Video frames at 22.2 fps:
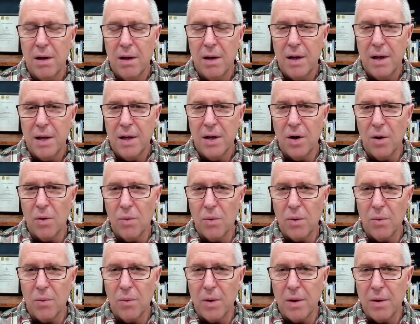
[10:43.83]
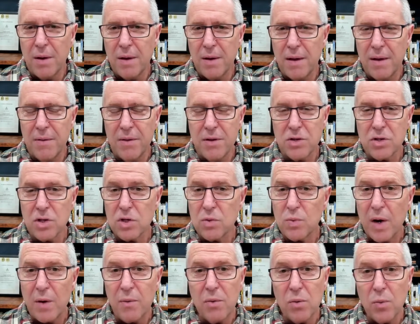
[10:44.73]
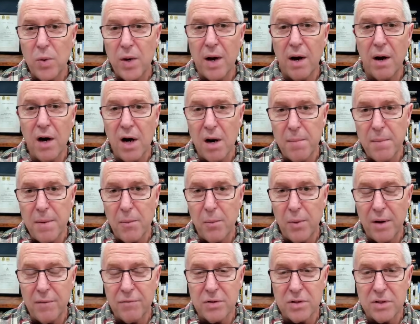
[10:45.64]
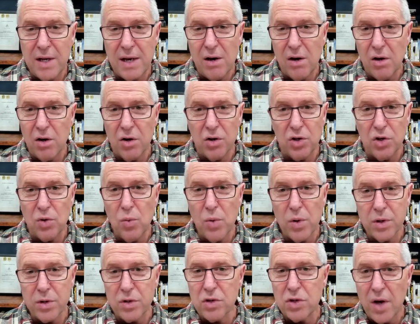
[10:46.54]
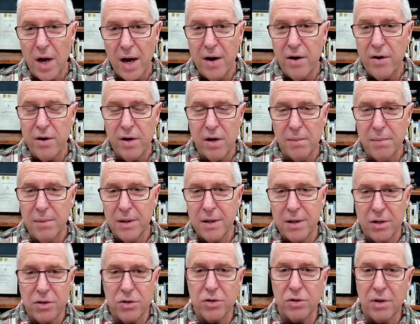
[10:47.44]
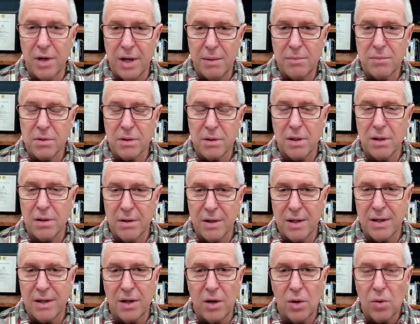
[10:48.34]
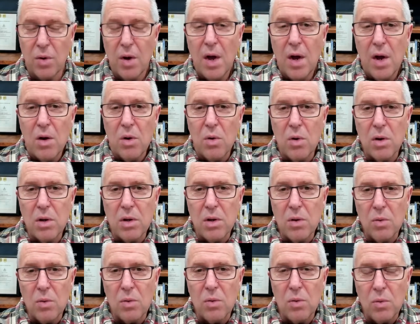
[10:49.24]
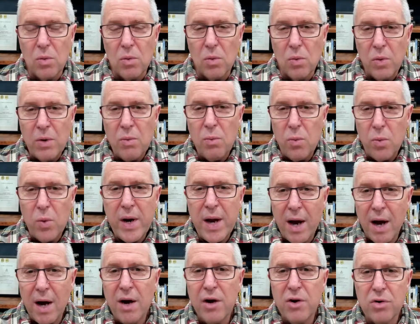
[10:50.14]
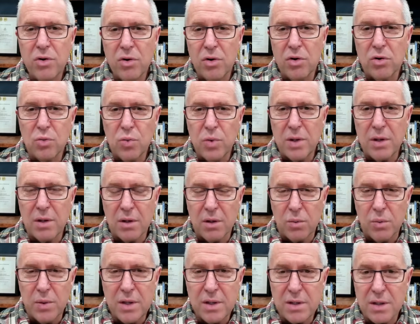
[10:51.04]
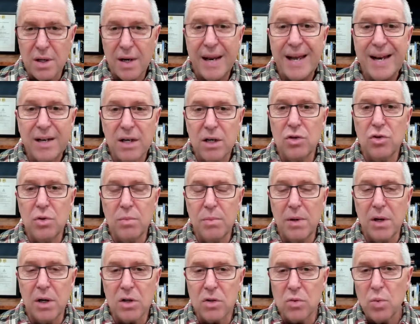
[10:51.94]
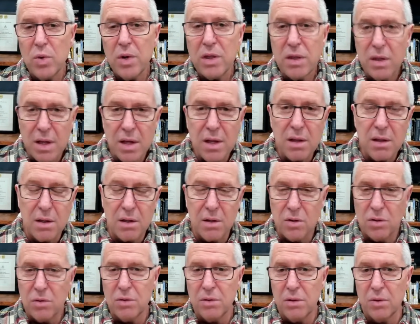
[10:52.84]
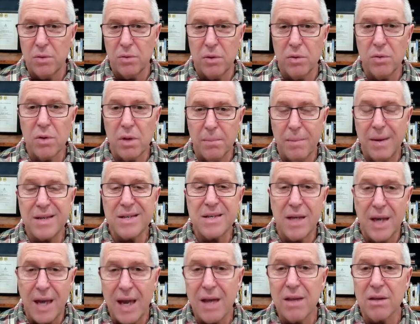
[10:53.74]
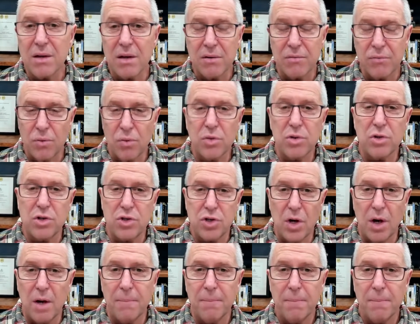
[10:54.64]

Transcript: And this is why when we hire people, we have to say, look, you weren't just hired here because your name's on the thing. We hired you because we selected you because we think that you're the best candidate for the job.